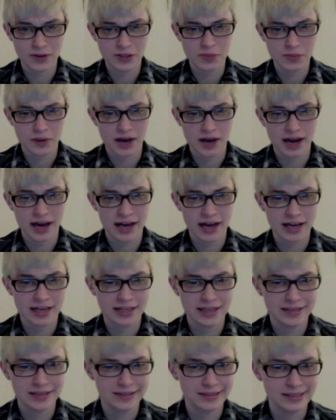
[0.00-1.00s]

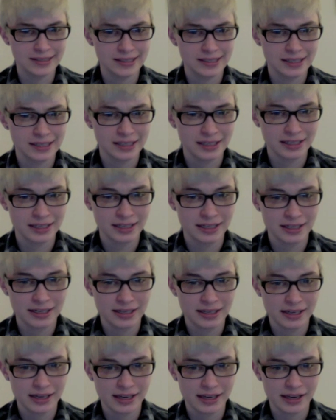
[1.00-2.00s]
behind
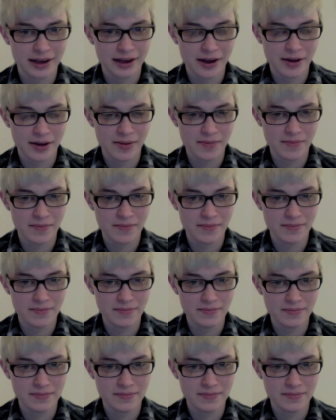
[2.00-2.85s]
um,